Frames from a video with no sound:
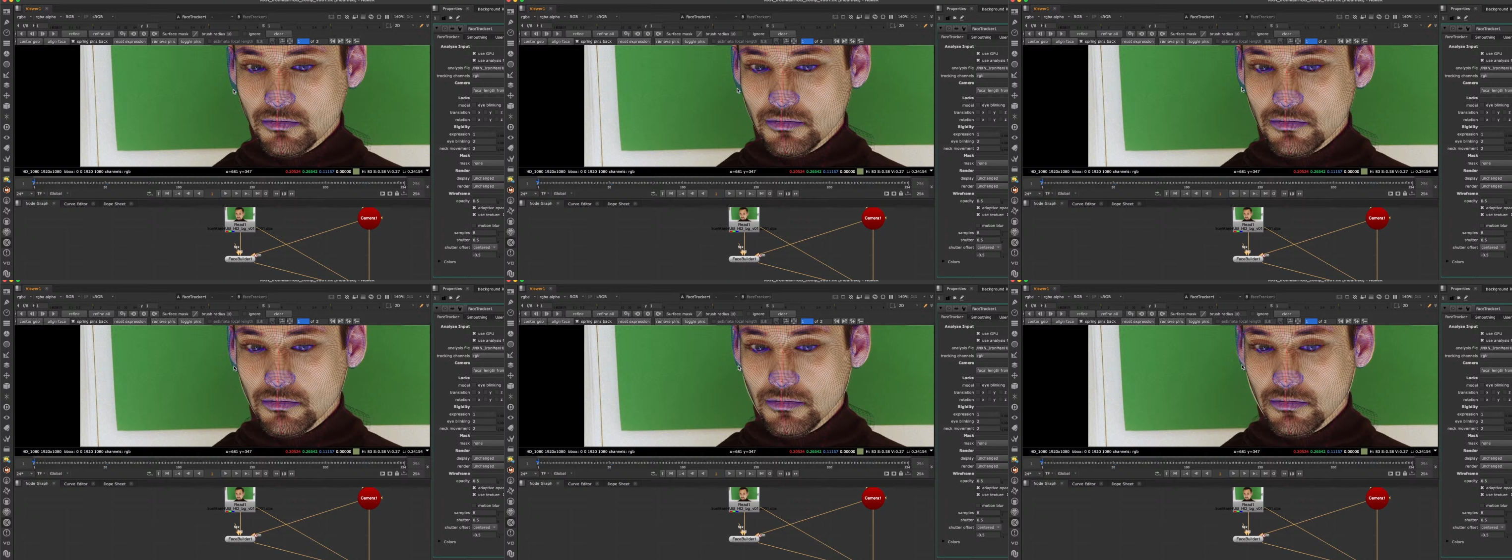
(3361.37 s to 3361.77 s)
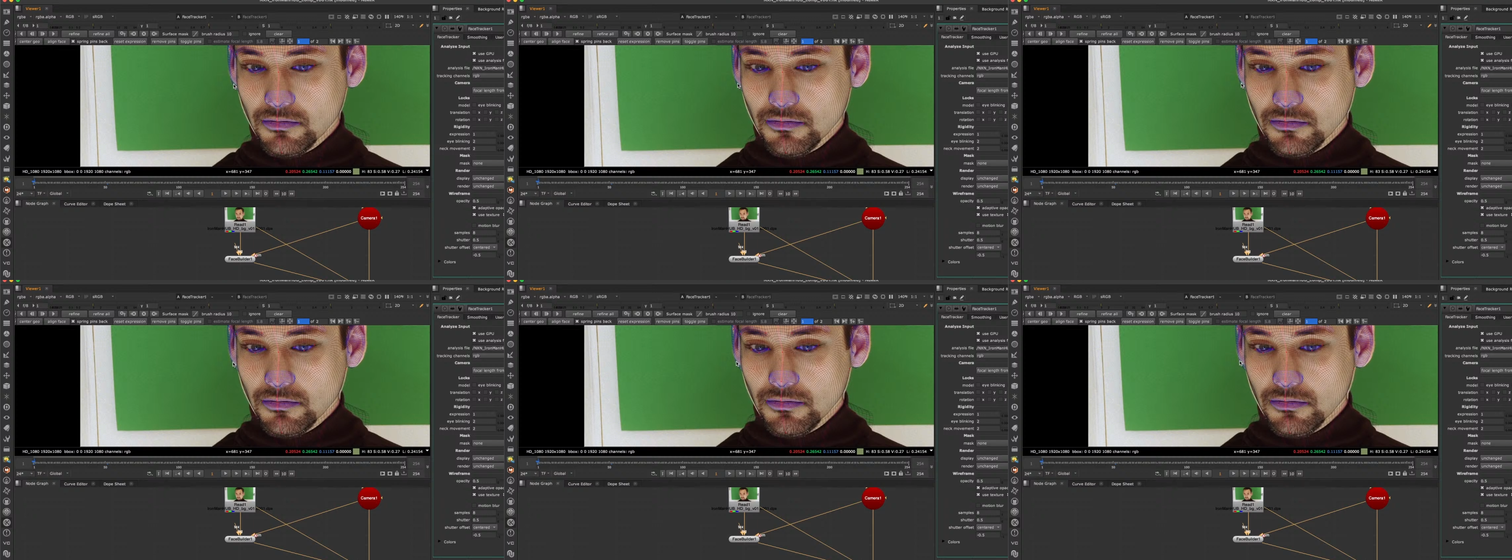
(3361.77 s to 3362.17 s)
I
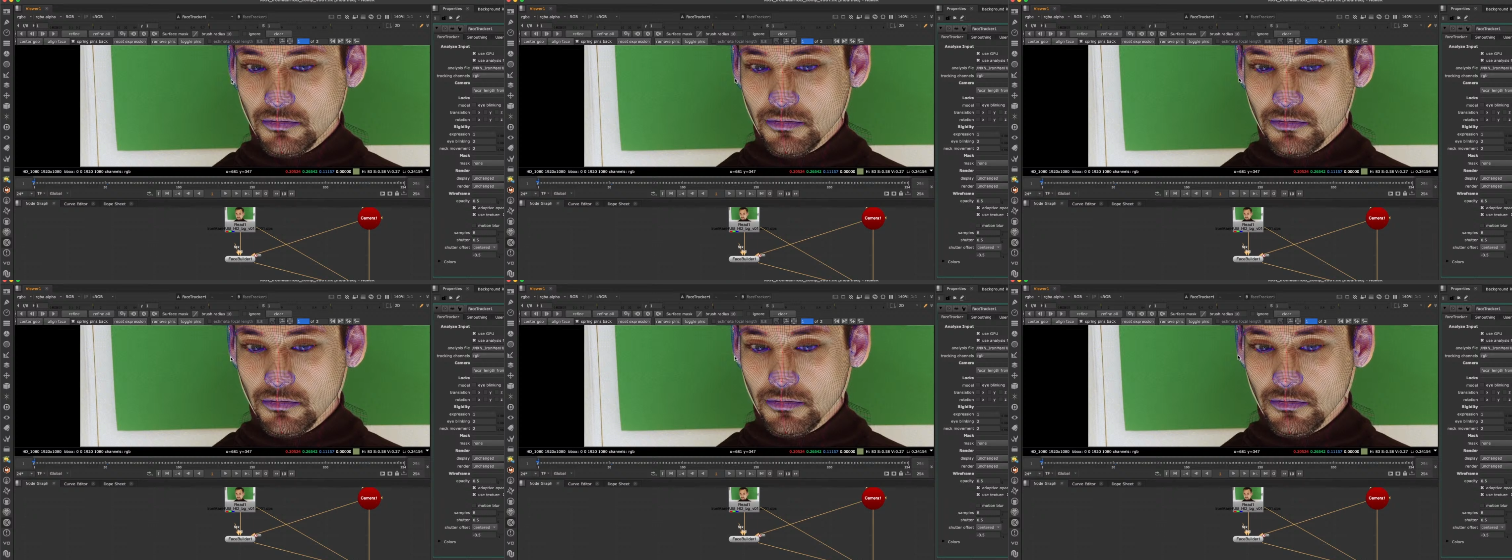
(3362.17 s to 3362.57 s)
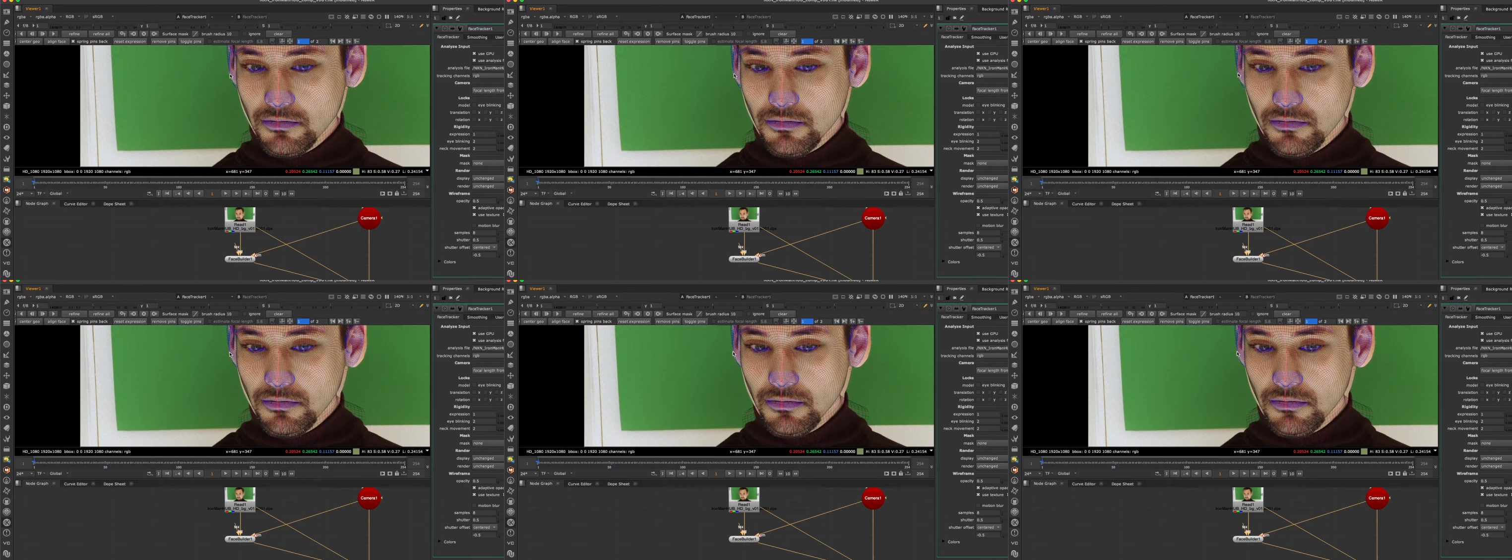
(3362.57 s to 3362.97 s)
know.
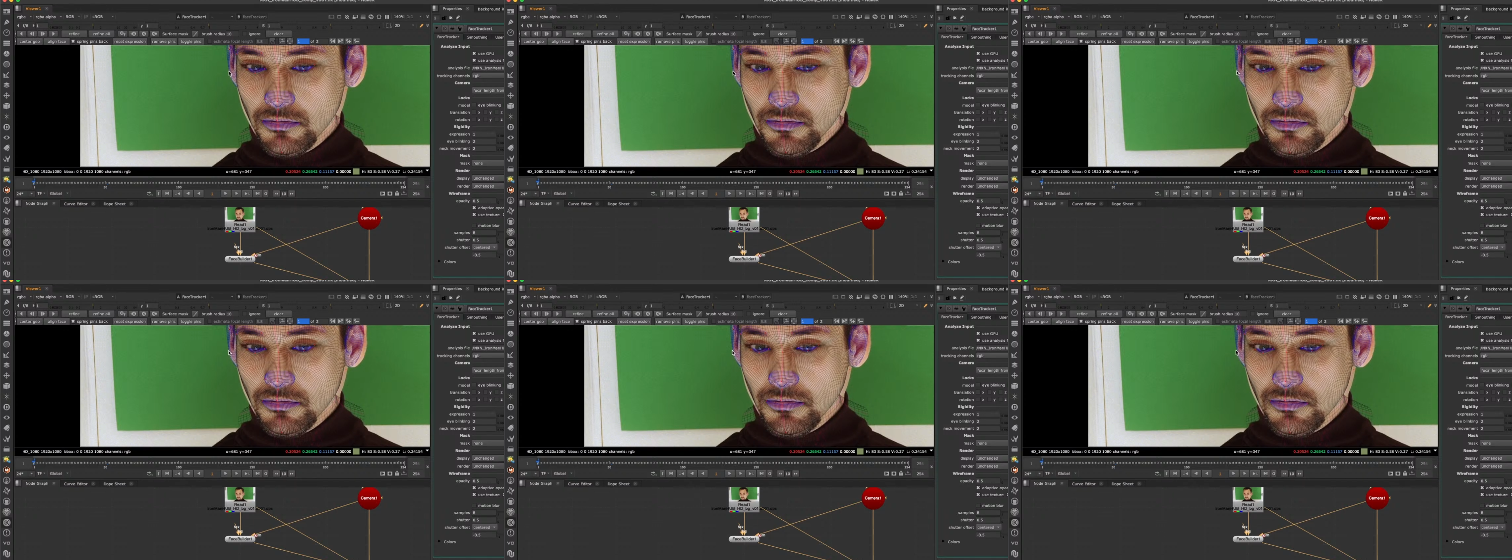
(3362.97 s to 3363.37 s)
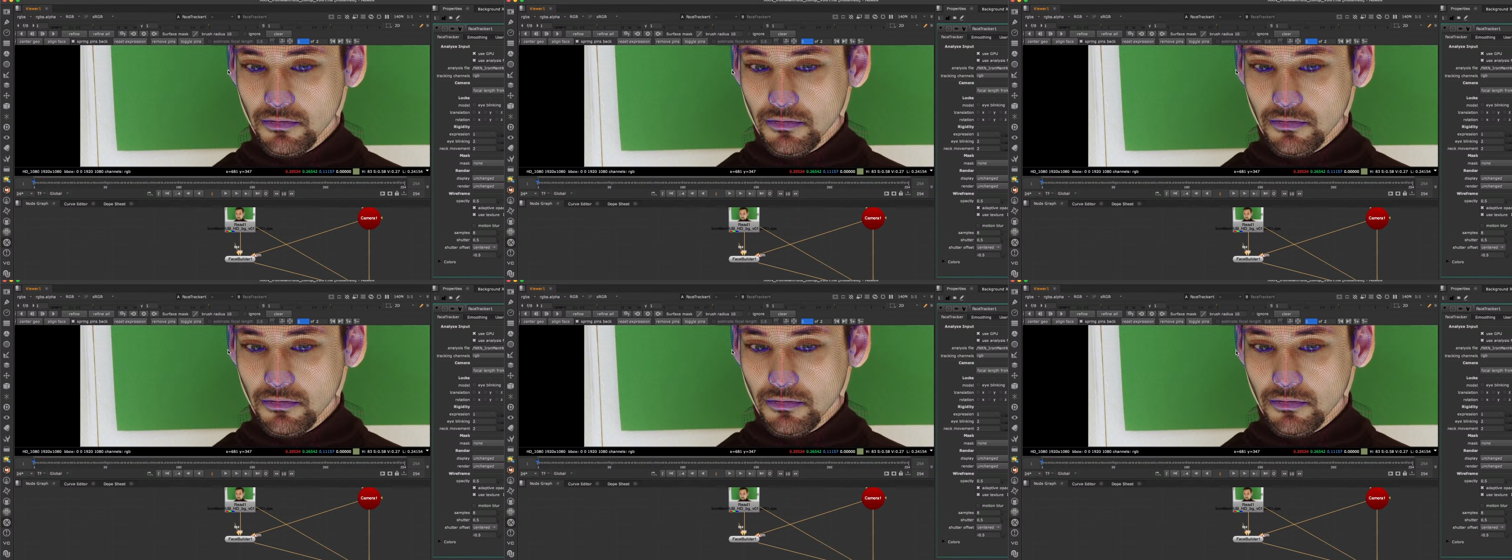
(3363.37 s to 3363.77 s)
I said I
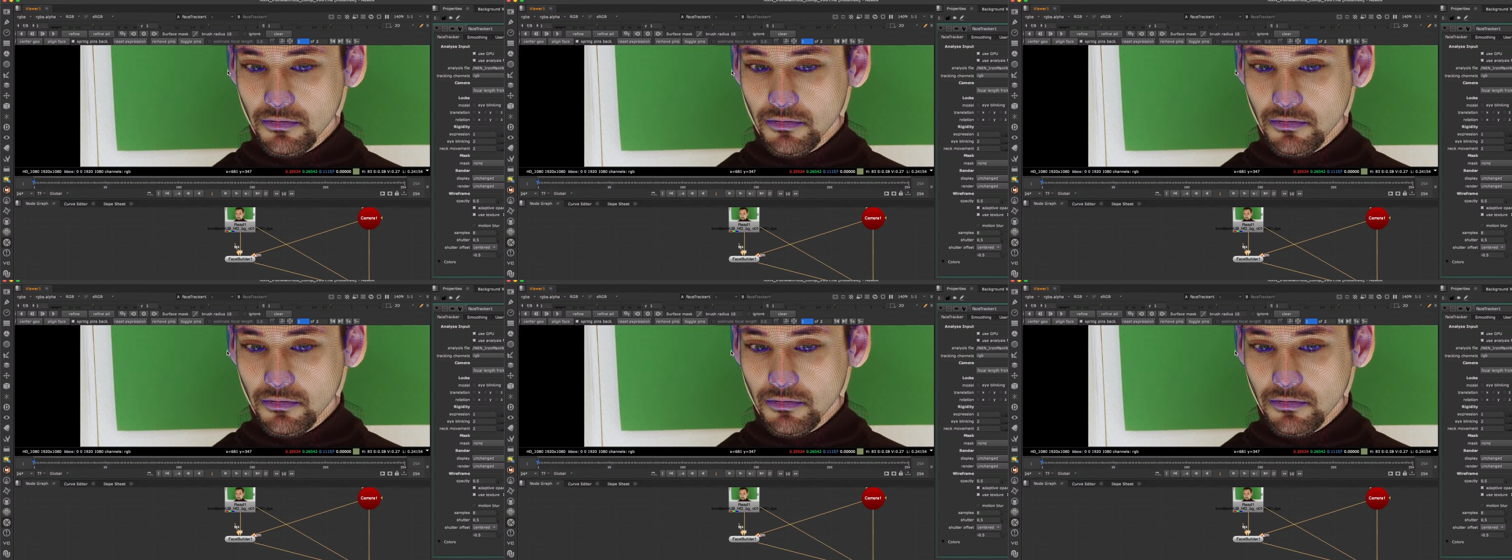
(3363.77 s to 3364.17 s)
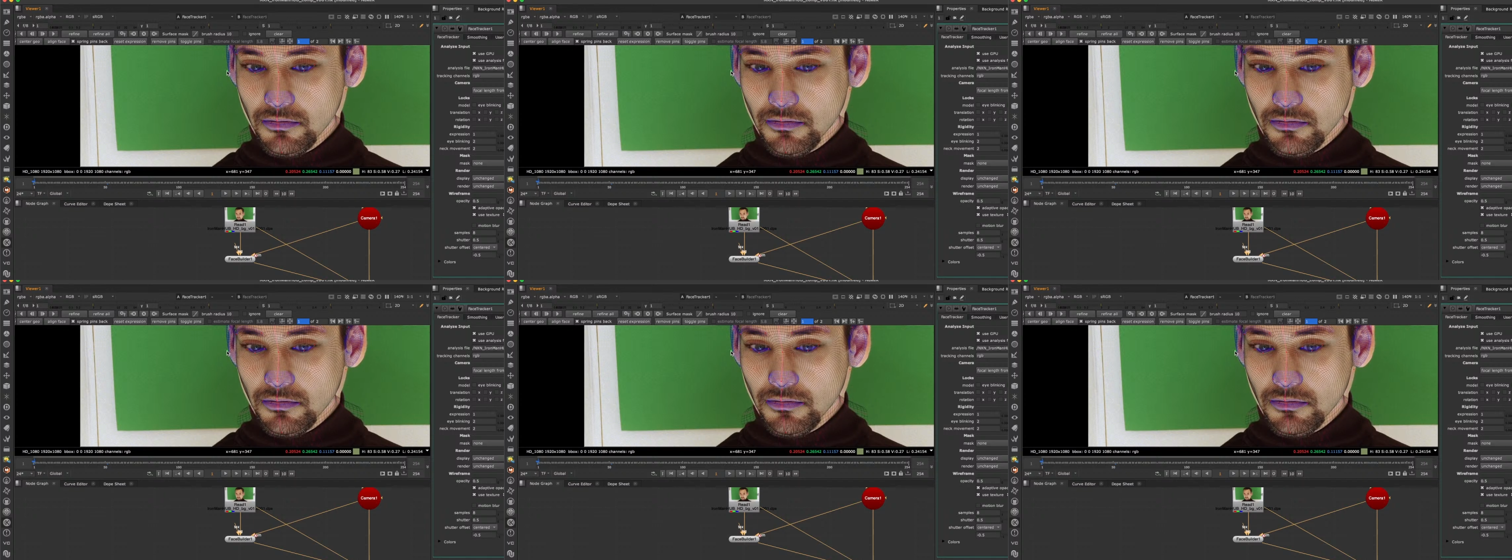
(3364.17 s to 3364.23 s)
couldn't. Yeah.